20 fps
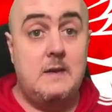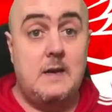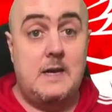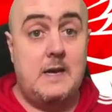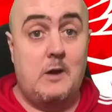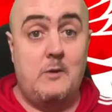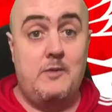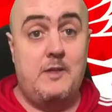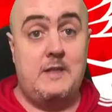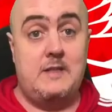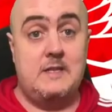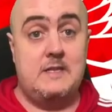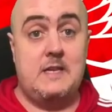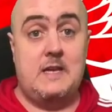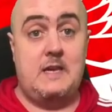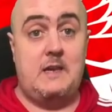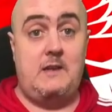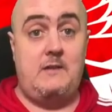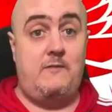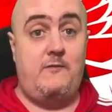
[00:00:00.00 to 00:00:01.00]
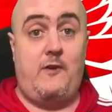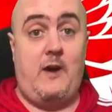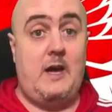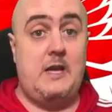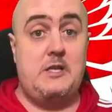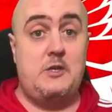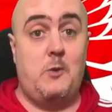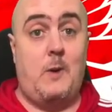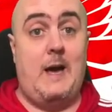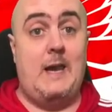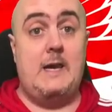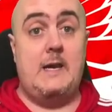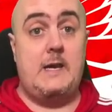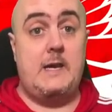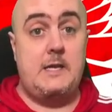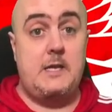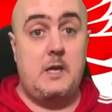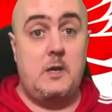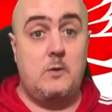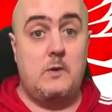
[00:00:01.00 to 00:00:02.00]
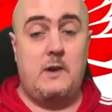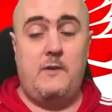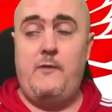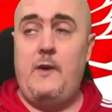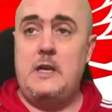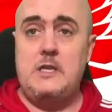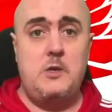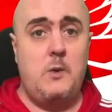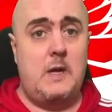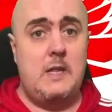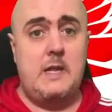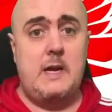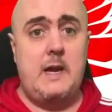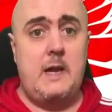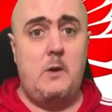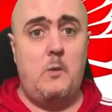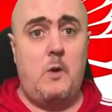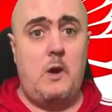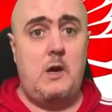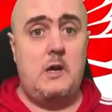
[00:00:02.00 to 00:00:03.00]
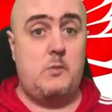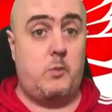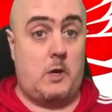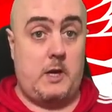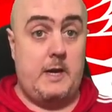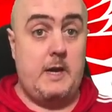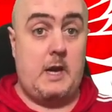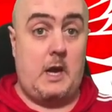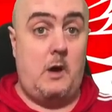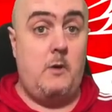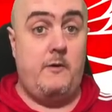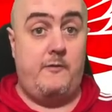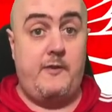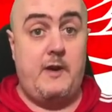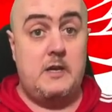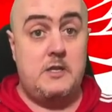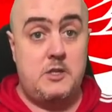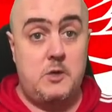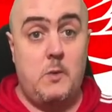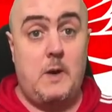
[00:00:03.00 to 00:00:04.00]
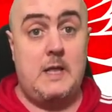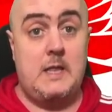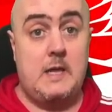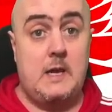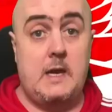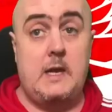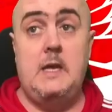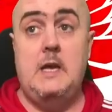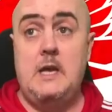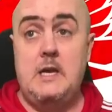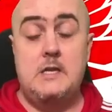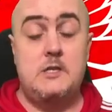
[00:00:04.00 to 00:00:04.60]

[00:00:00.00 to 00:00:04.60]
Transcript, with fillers: I don't think there's any factuality to it. Is factuality a word? We're going to go with factuality.